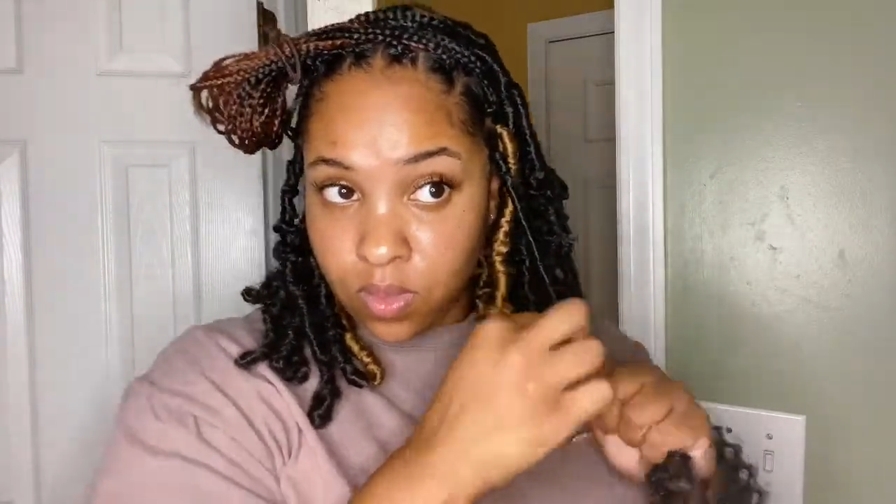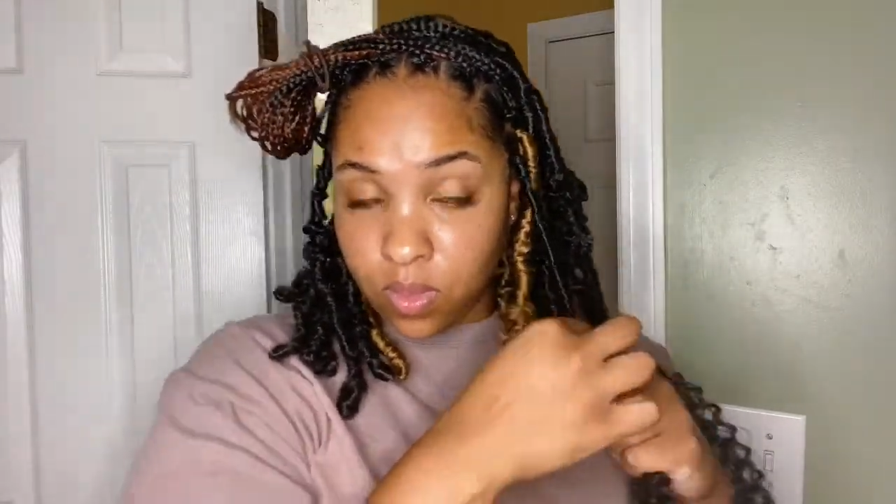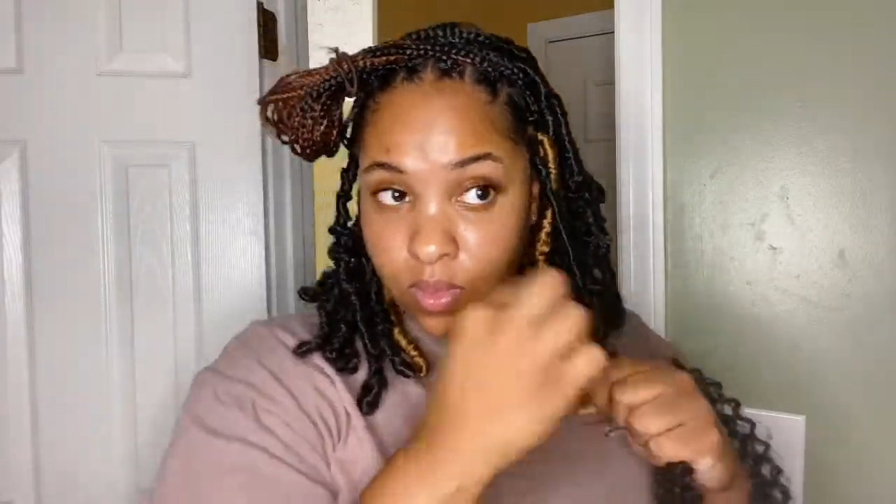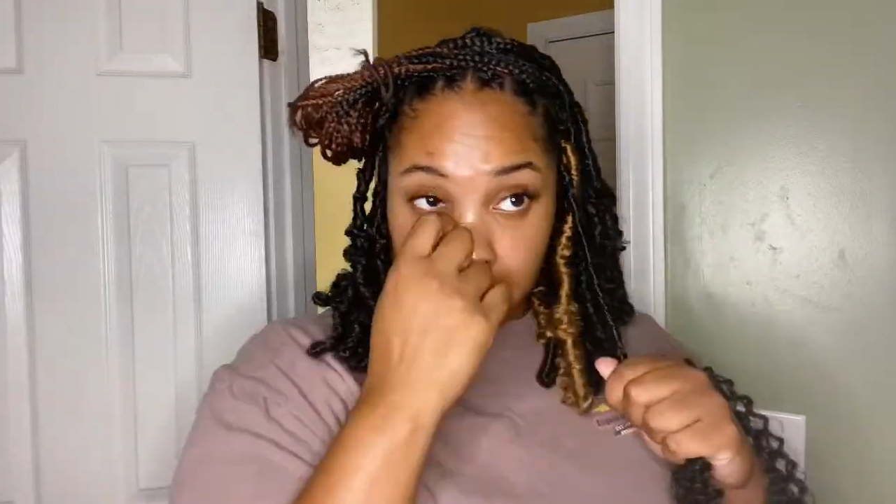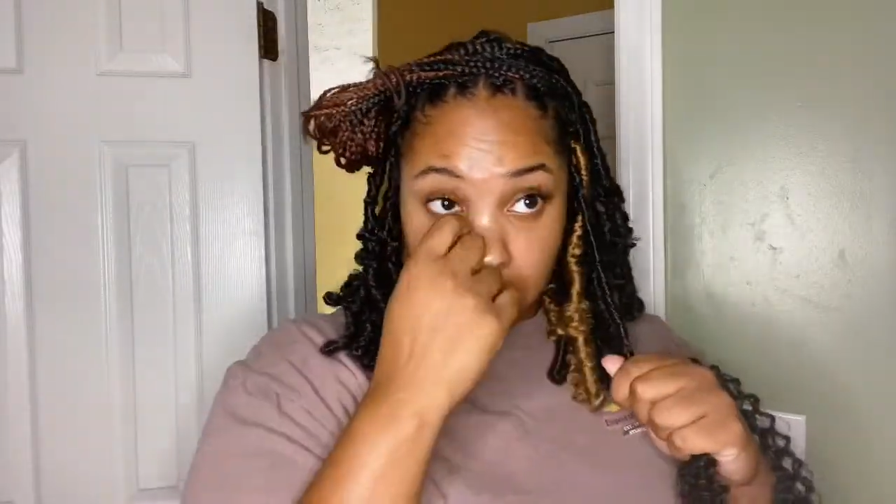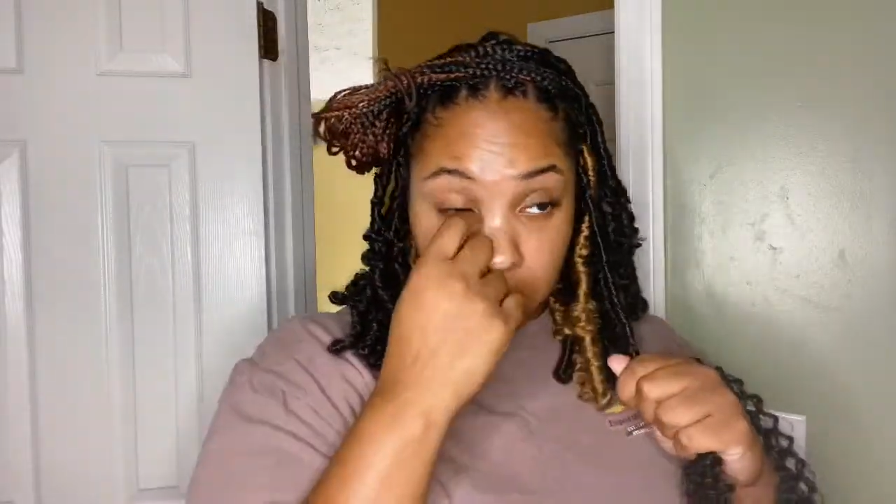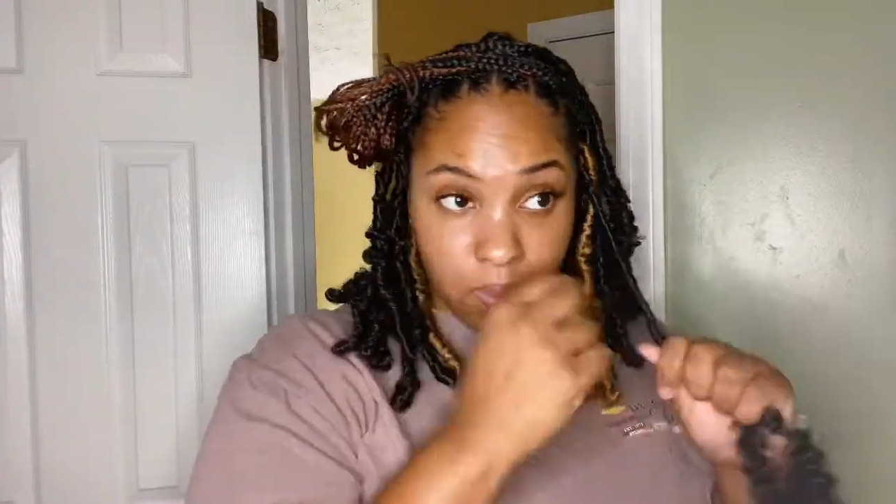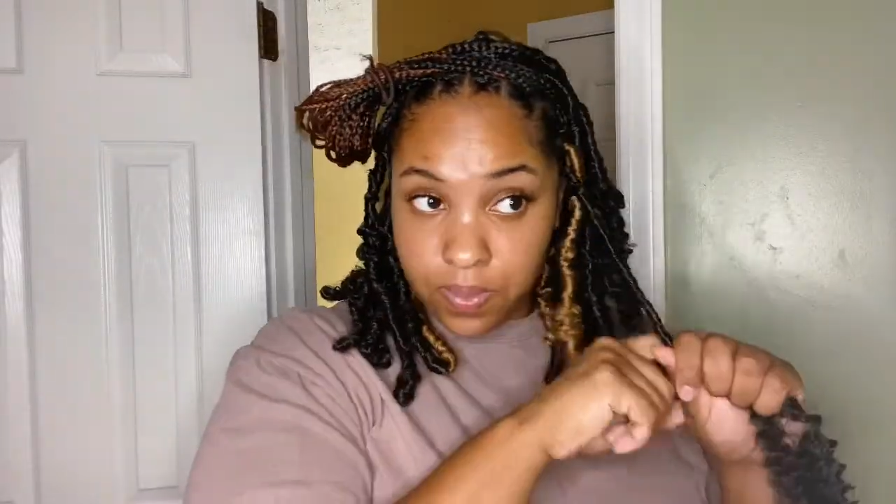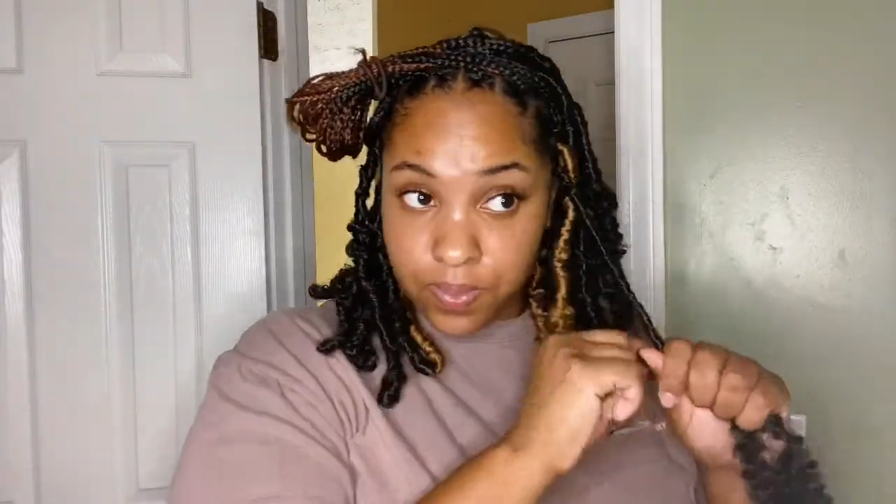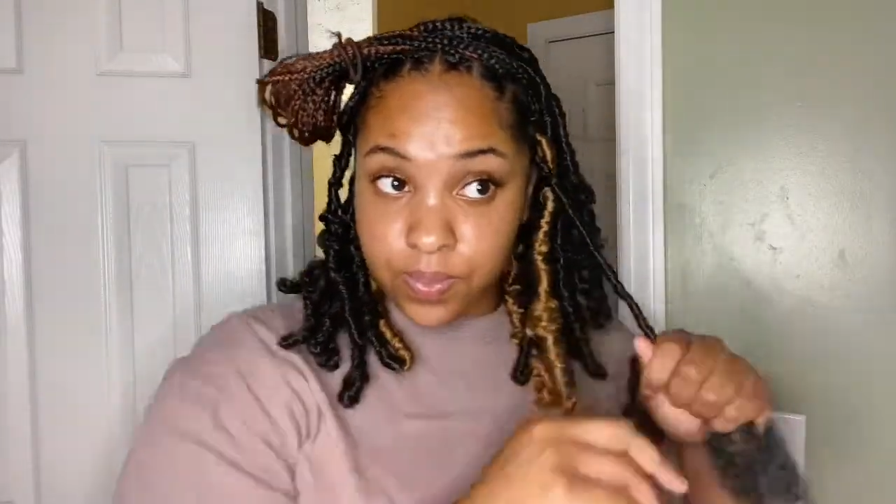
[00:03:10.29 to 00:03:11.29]
I think that's why I
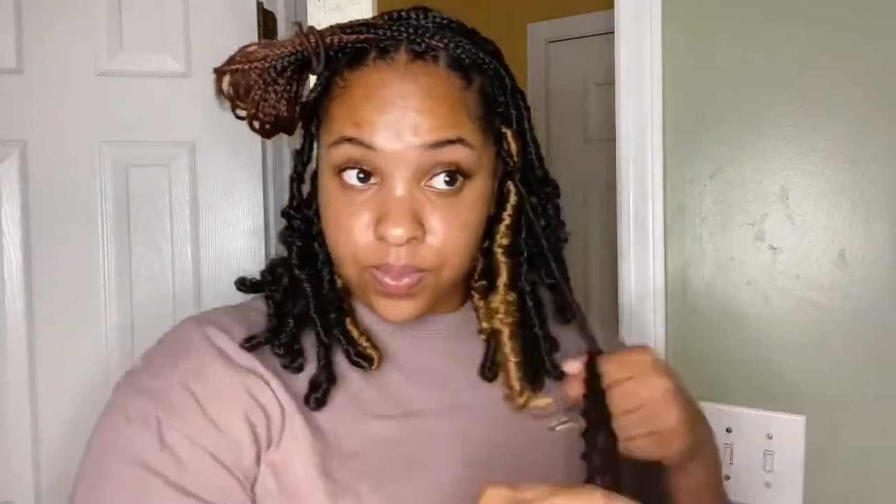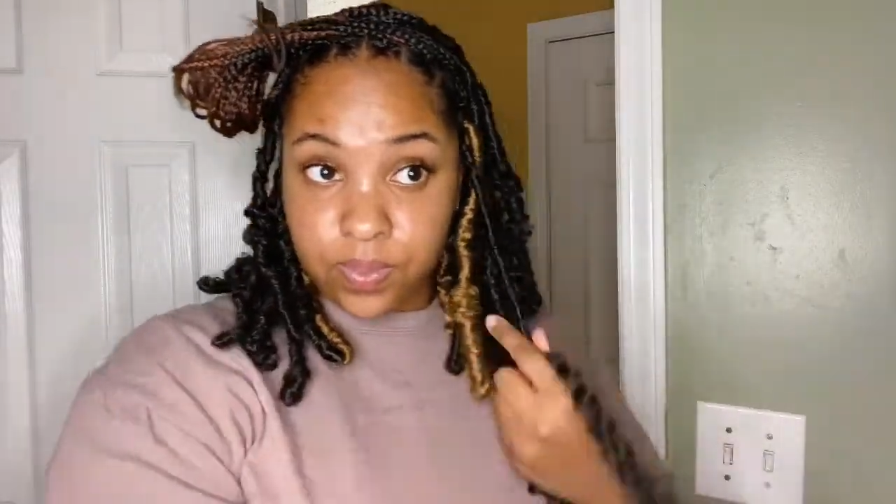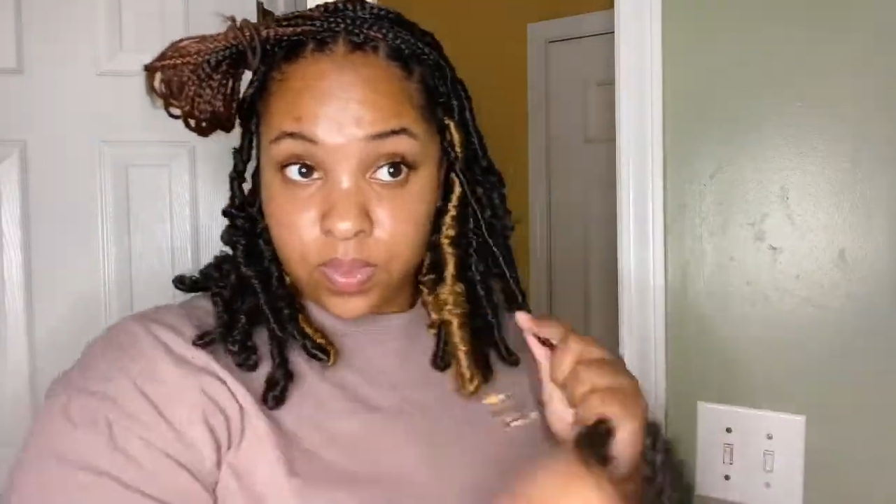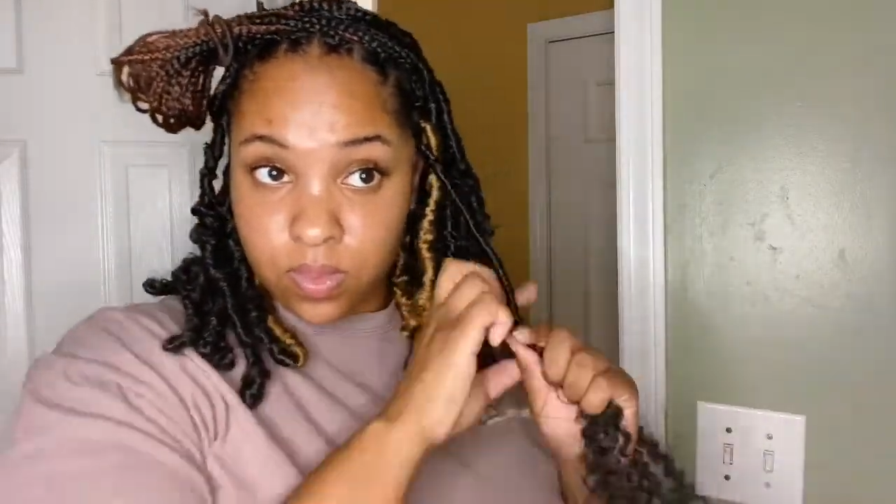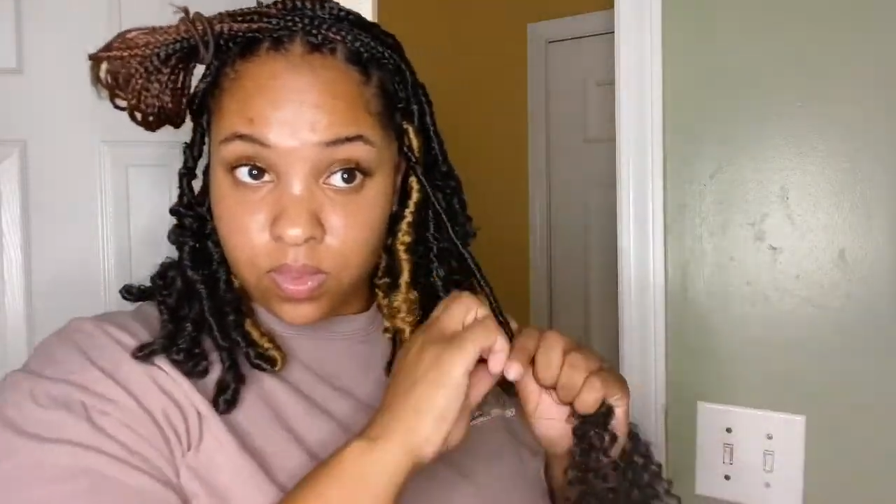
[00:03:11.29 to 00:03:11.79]
like it a little bit